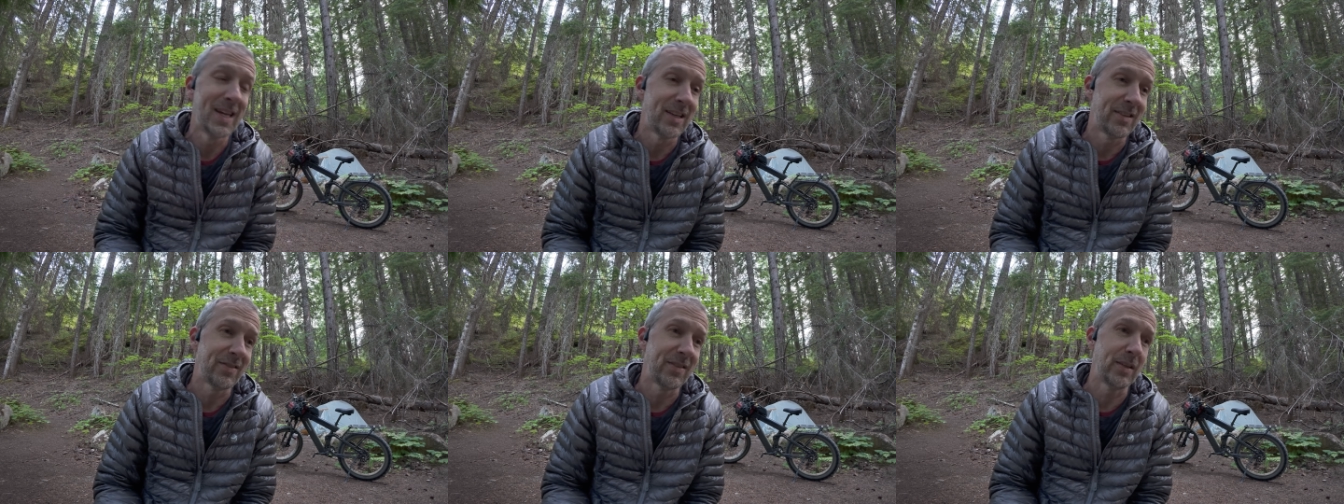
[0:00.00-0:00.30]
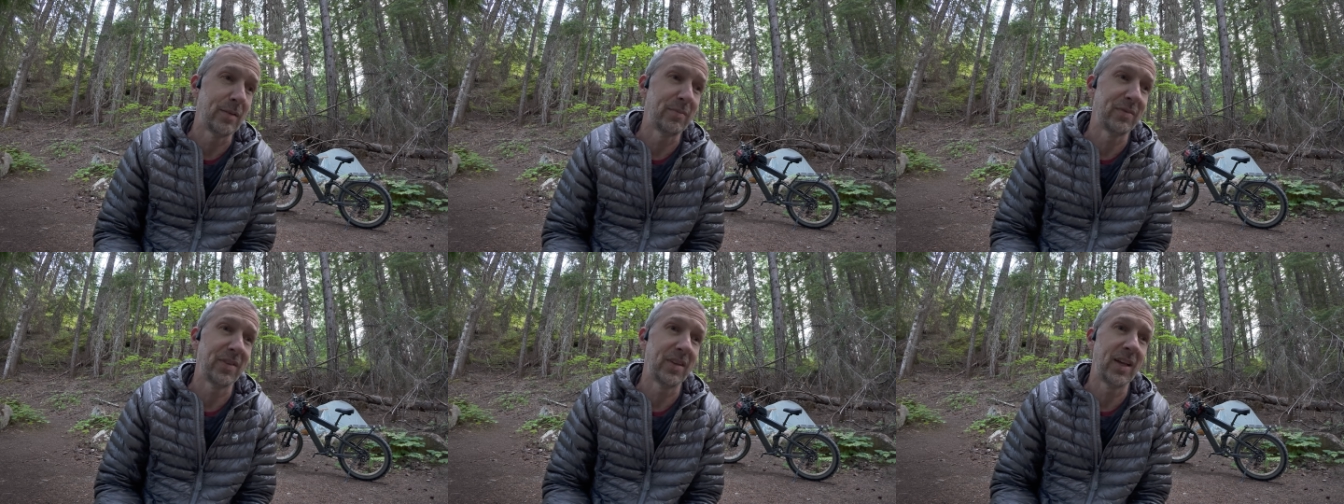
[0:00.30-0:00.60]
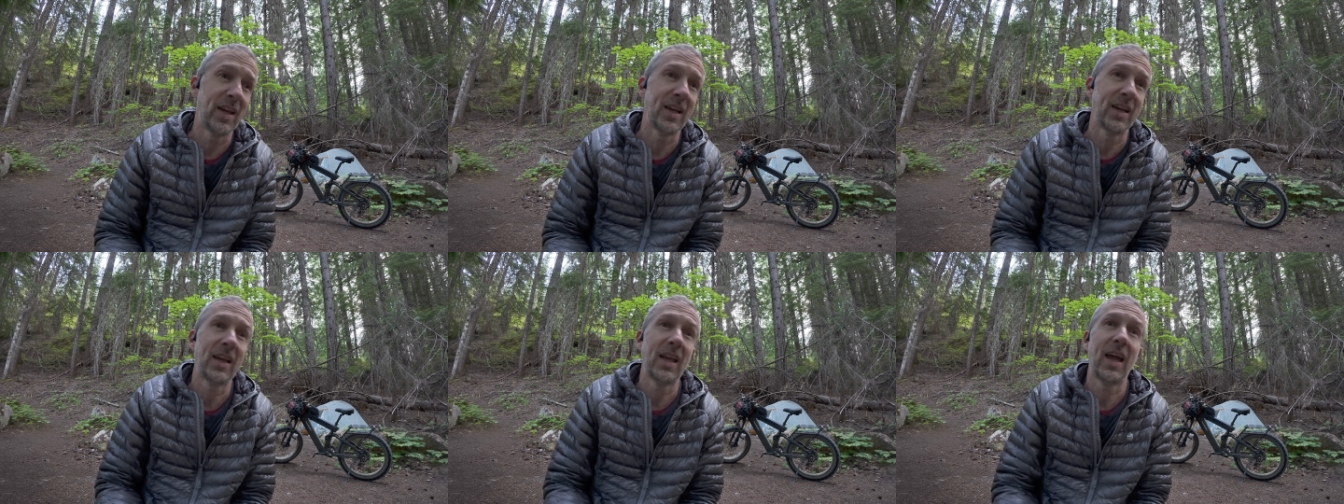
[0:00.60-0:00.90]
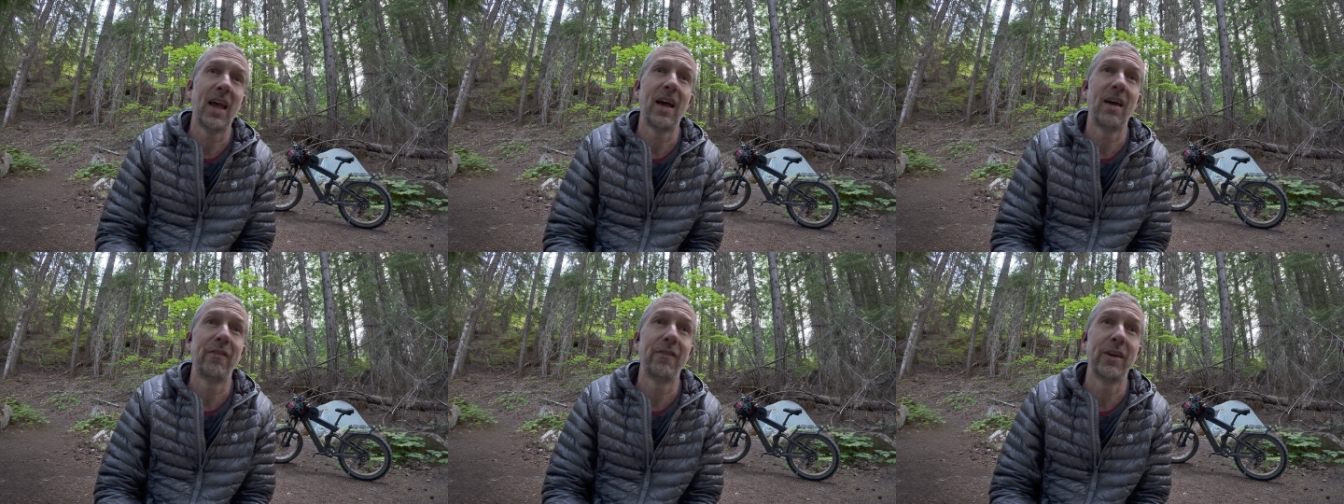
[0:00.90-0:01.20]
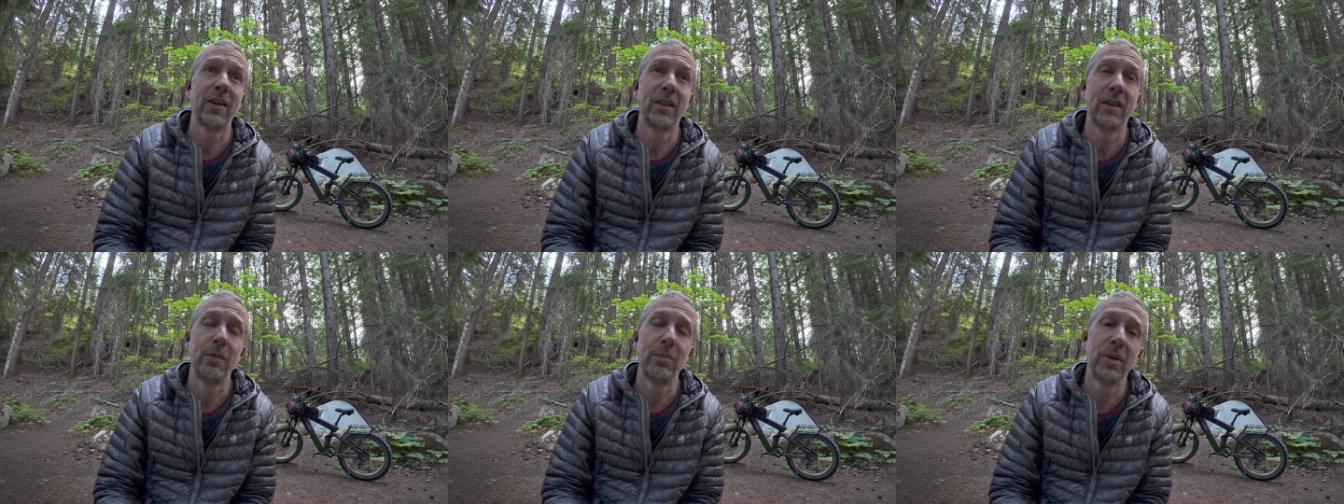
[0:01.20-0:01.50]
seems like
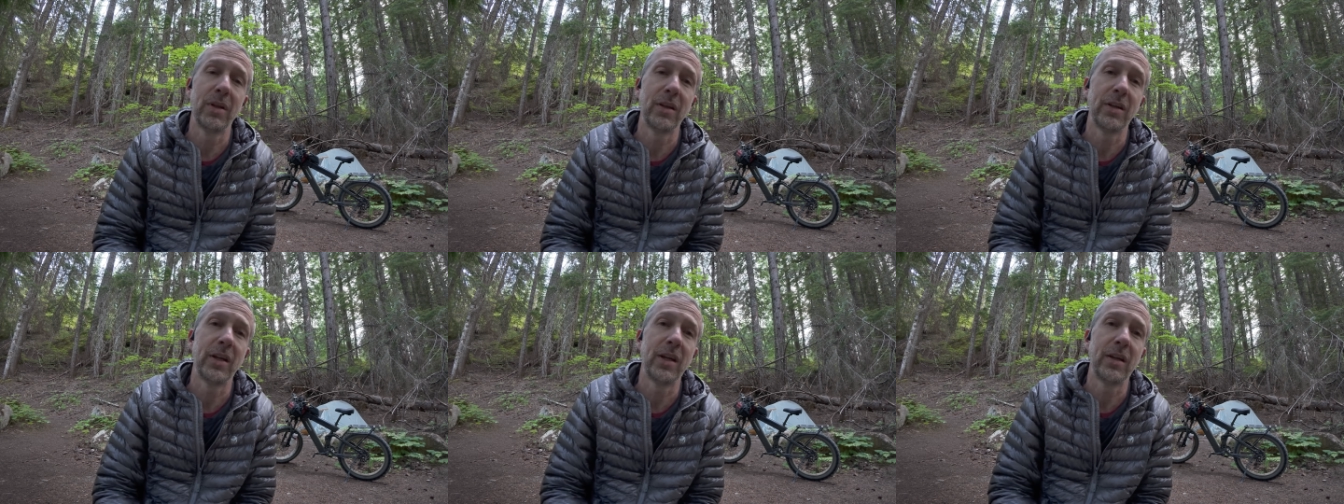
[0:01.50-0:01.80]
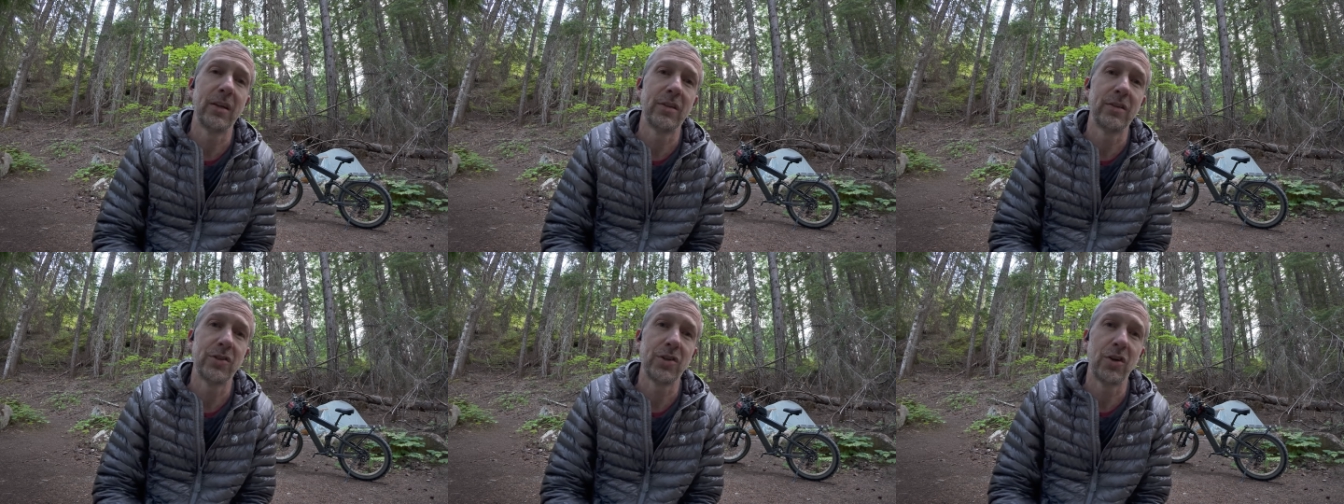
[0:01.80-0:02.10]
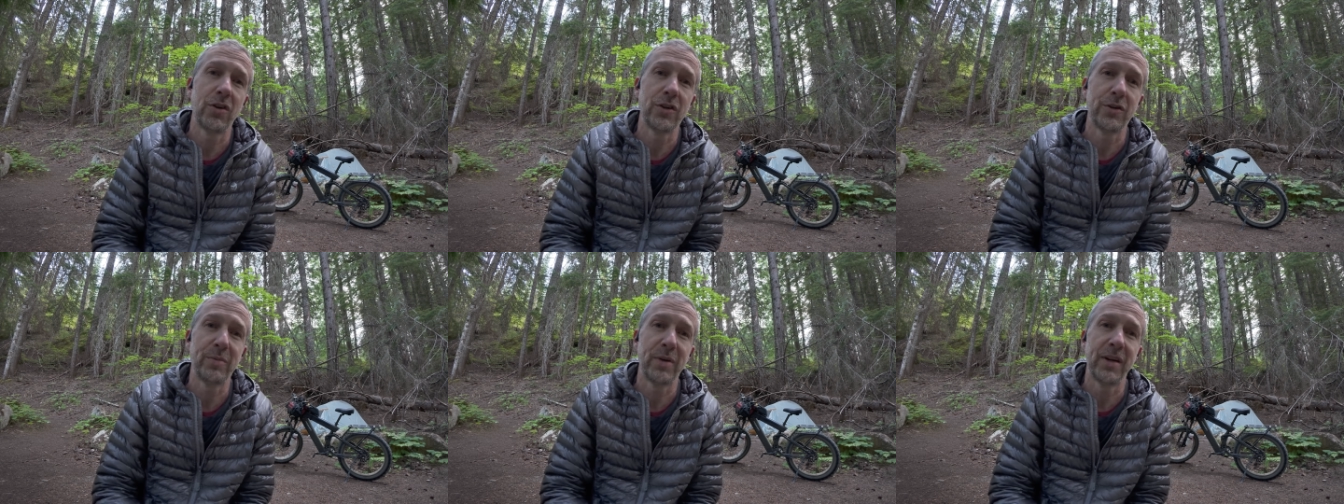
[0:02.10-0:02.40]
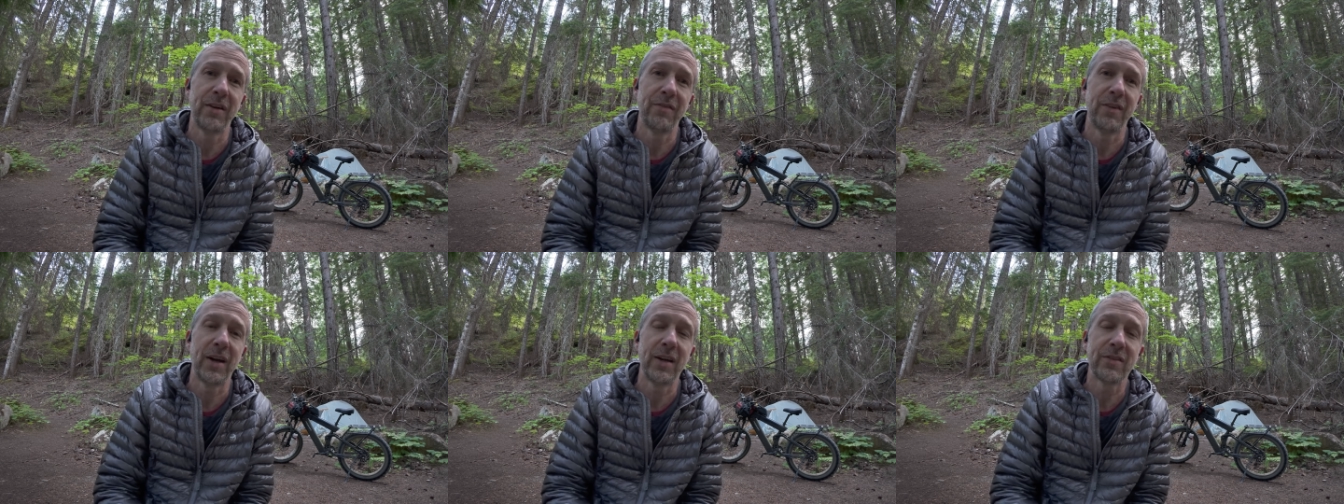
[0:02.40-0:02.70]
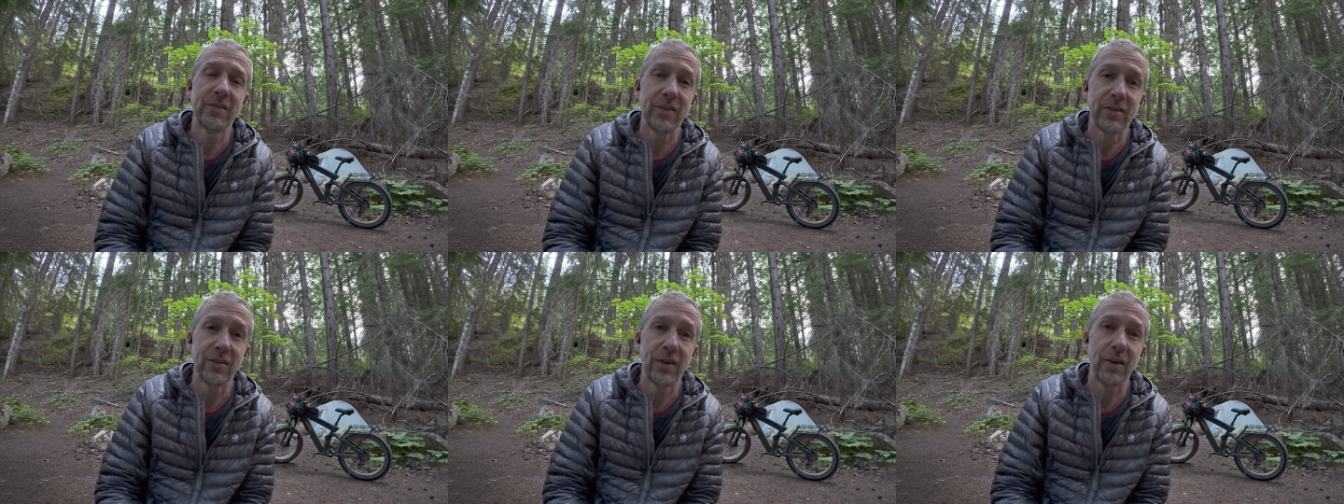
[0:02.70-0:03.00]
having the ability to charge my
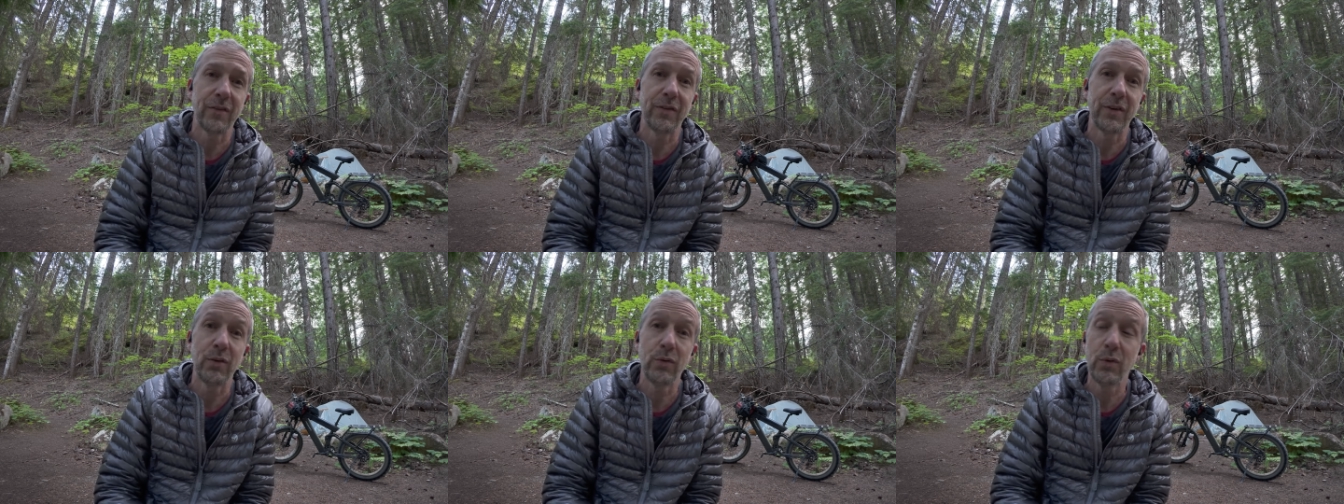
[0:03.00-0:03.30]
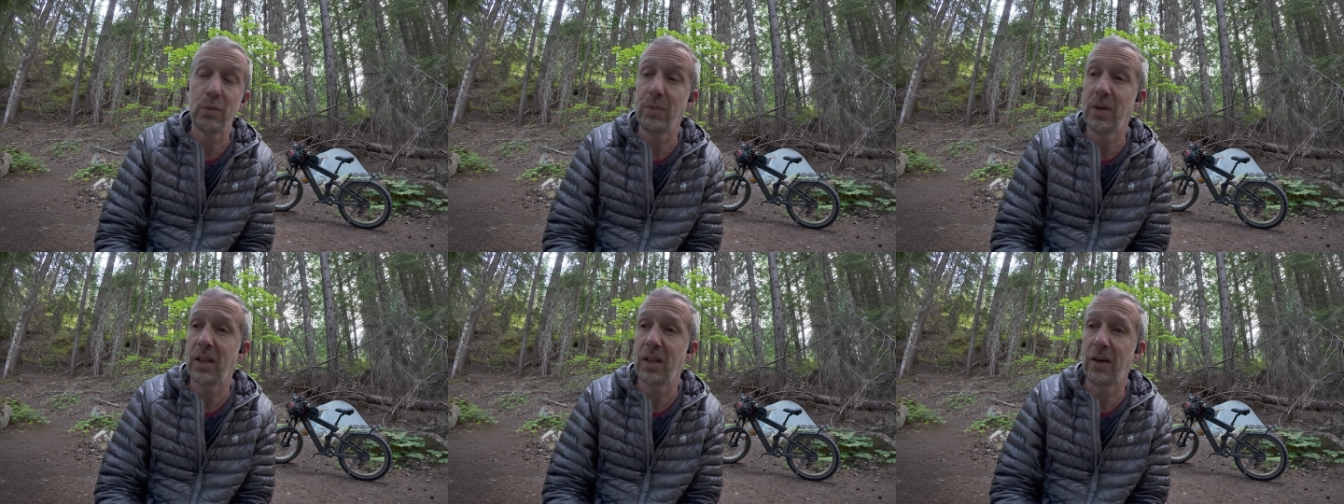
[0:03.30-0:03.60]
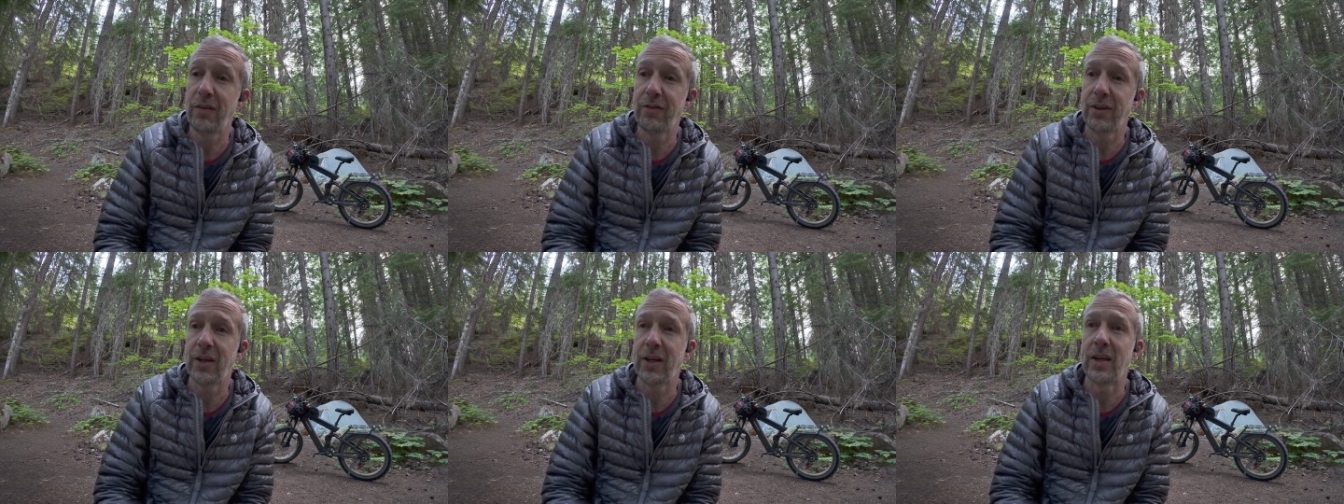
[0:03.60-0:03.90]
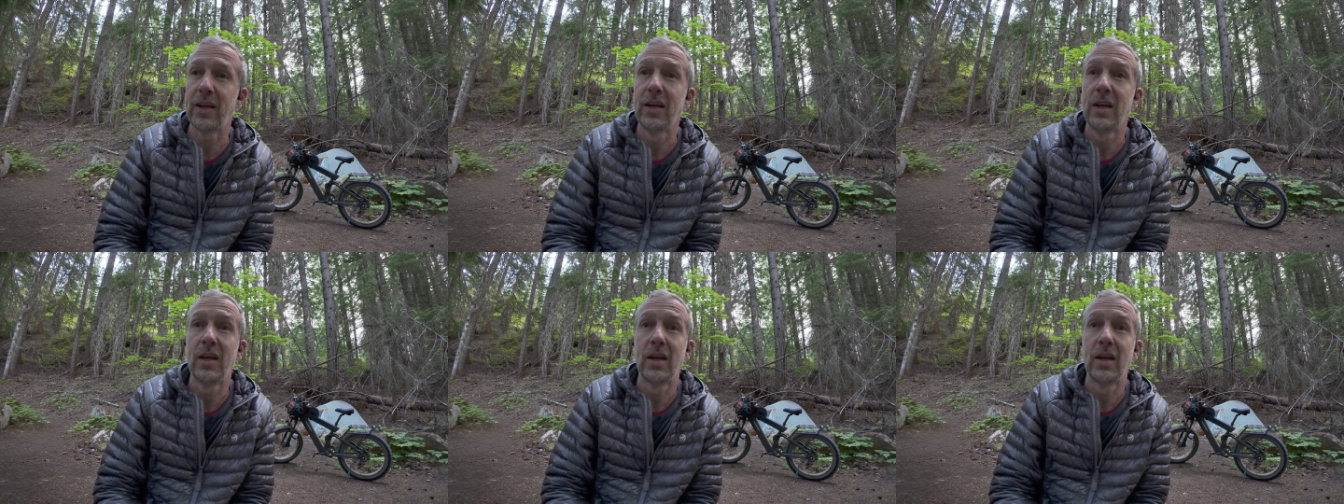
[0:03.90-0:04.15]
devices off it would be lovely.